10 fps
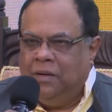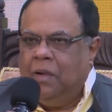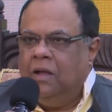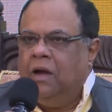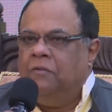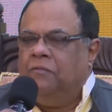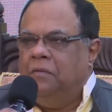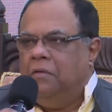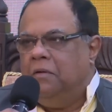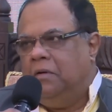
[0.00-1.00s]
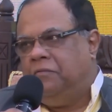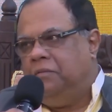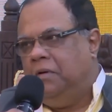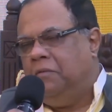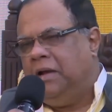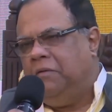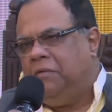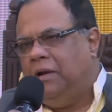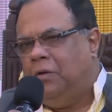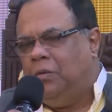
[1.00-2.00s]
a very
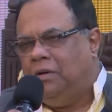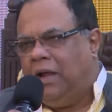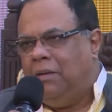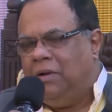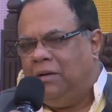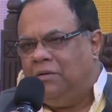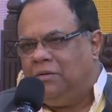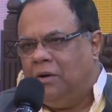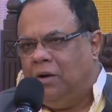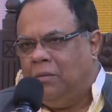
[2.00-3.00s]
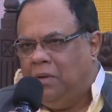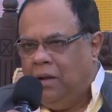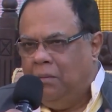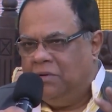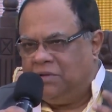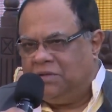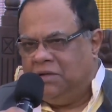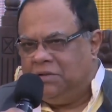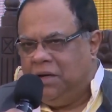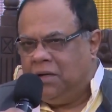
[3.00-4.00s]
well-known name in Shillong, Mr.
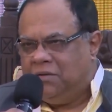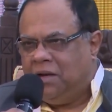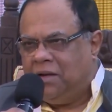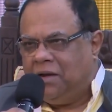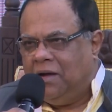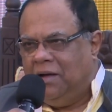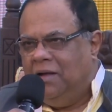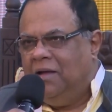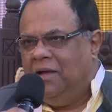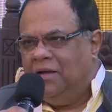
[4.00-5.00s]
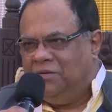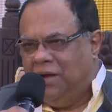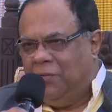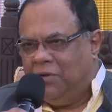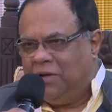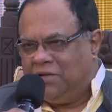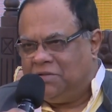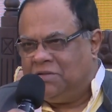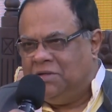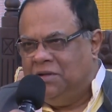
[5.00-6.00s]
Sanjoy Hazarika, is there with
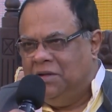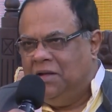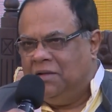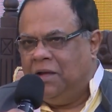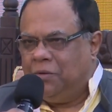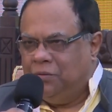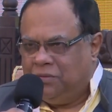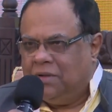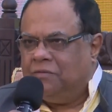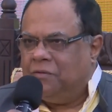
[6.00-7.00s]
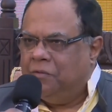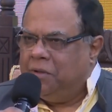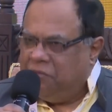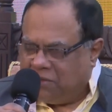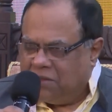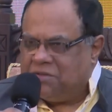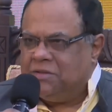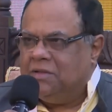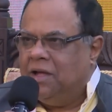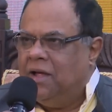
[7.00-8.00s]
us. Thank you, sir, for being with us
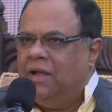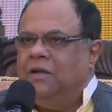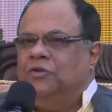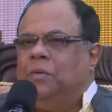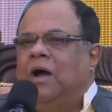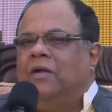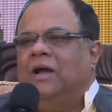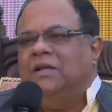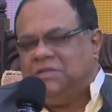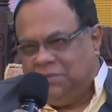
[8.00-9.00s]
and inspiring us.